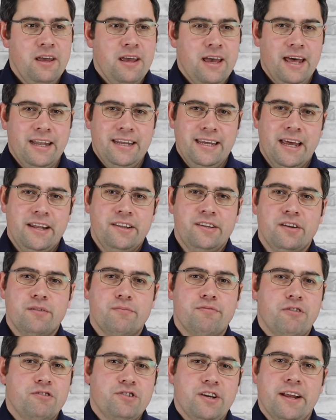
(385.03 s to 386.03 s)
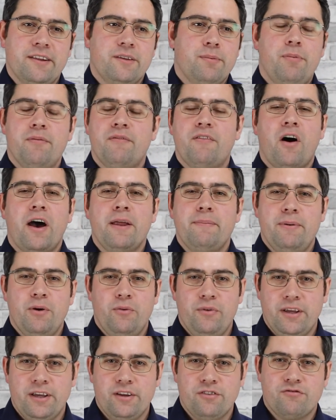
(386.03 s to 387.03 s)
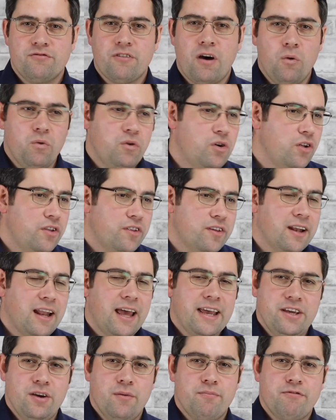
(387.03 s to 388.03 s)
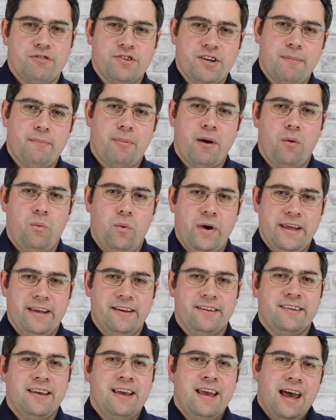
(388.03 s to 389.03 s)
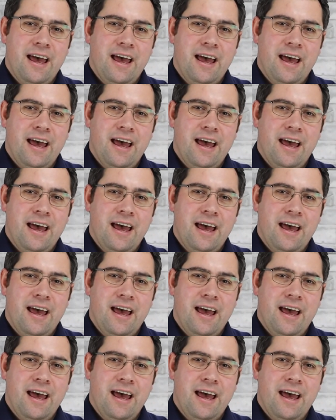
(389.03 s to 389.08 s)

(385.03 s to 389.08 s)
at the end of the project to provide building control could delay your project by weeks,